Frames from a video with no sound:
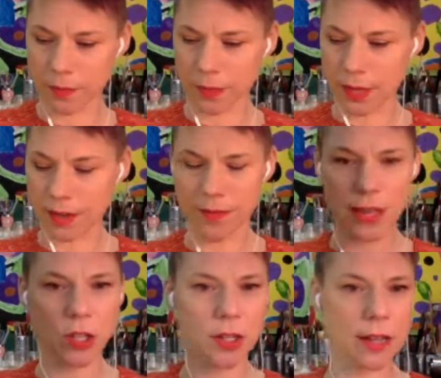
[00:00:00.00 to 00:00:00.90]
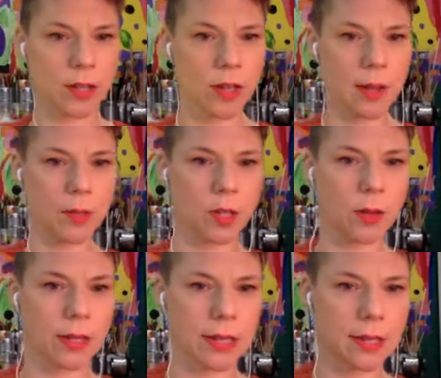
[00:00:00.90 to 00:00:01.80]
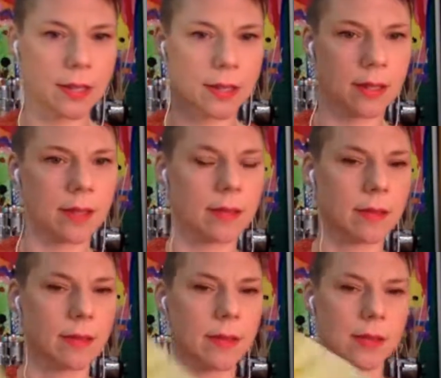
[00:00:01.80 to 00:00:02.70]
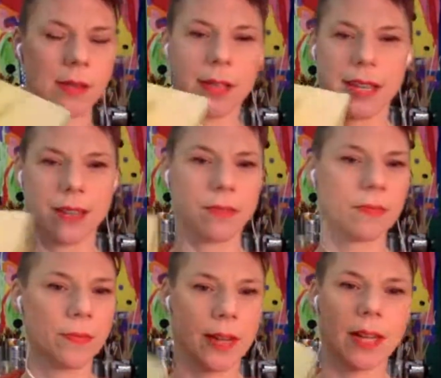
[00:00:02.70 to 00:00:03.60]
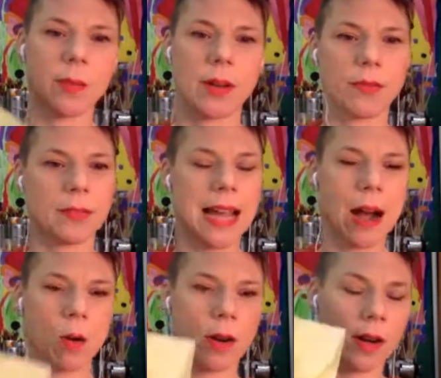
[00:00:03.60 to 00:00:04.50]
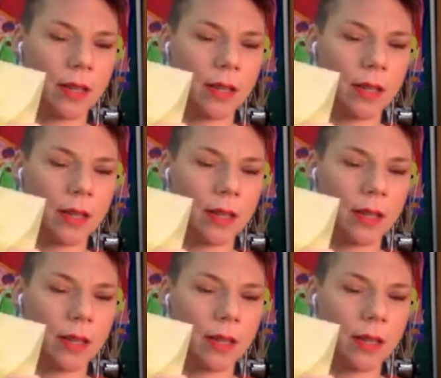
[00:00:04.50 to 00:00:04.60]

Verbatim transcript: and eventually as you keep doing this, like forget about flower